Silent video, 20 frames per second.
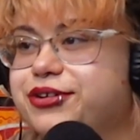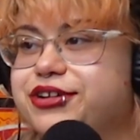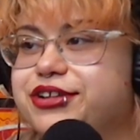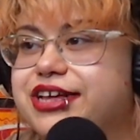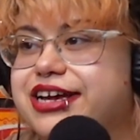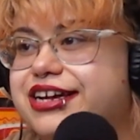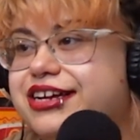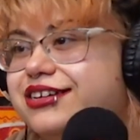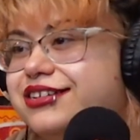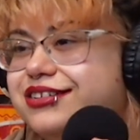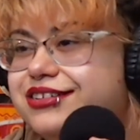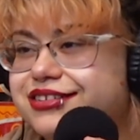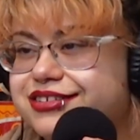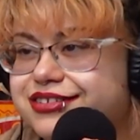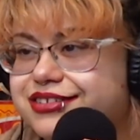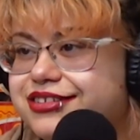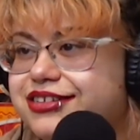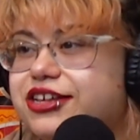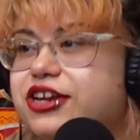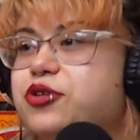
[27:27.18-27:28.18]
you're like,
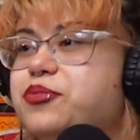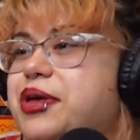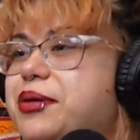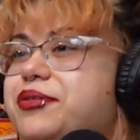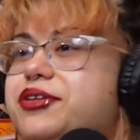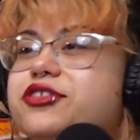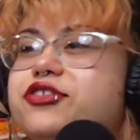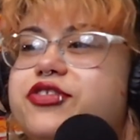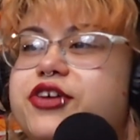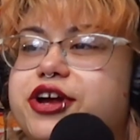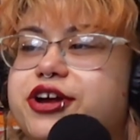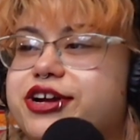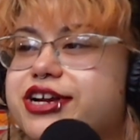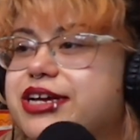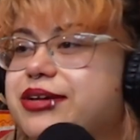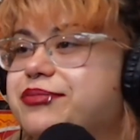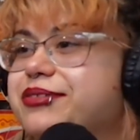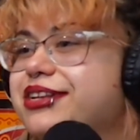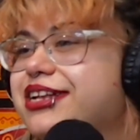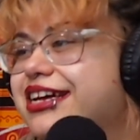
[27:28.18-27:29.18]
maybe it's
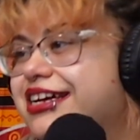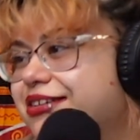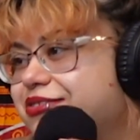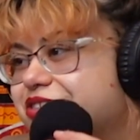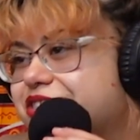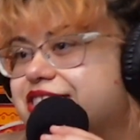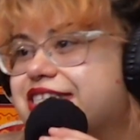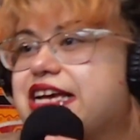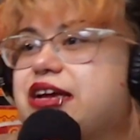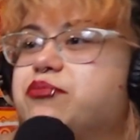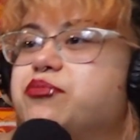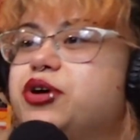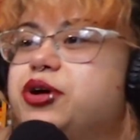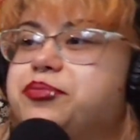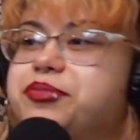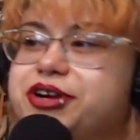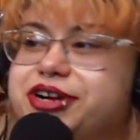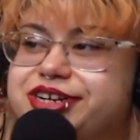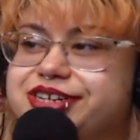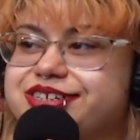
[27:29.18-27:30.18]
30, but like I'm just saying
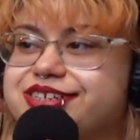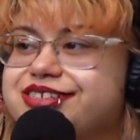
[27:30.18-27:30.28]
ballpark.